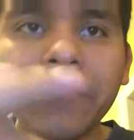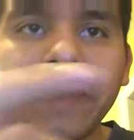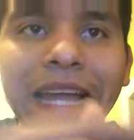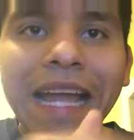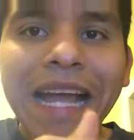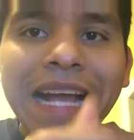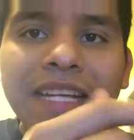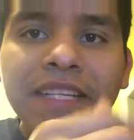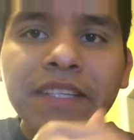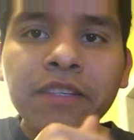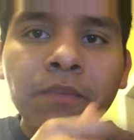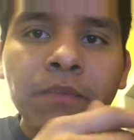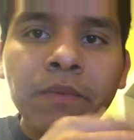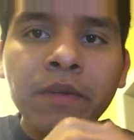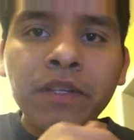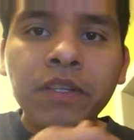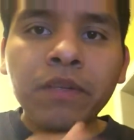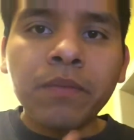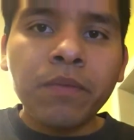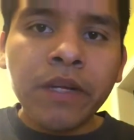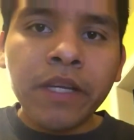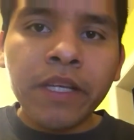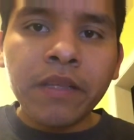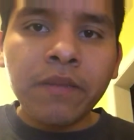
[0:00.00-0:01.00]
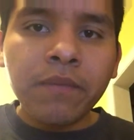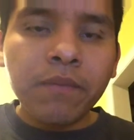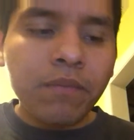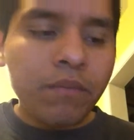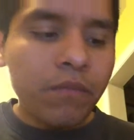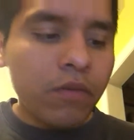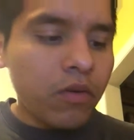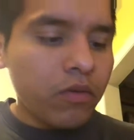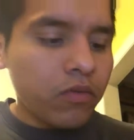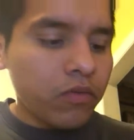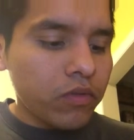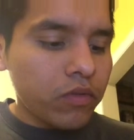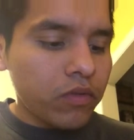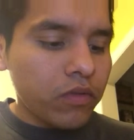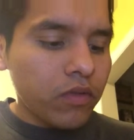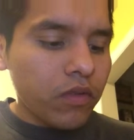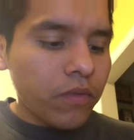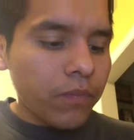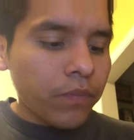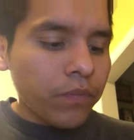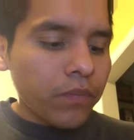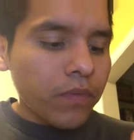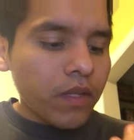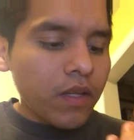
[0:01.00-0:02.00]
axial vertebrate bones.
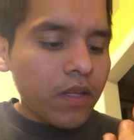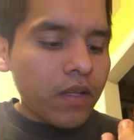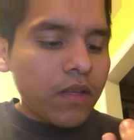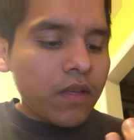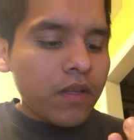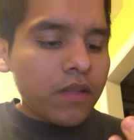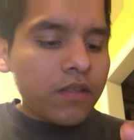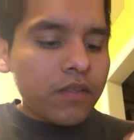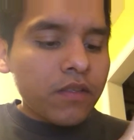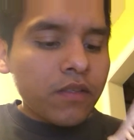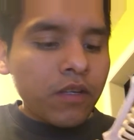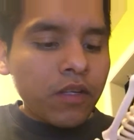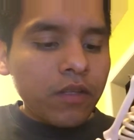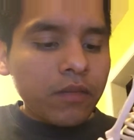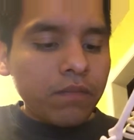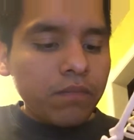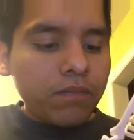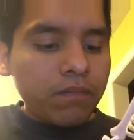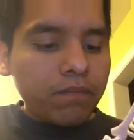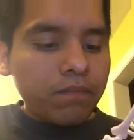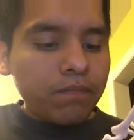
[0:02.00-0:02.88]
It's not